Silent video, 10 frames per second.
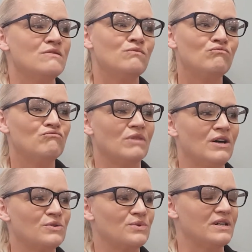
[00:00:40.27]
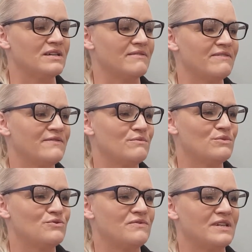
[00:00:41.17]
Hard one. Favourite
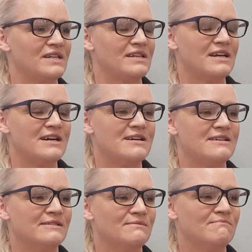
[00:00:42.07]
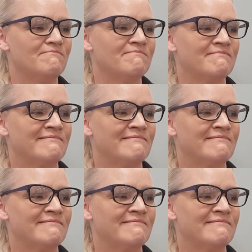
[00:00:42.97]
movie? Don't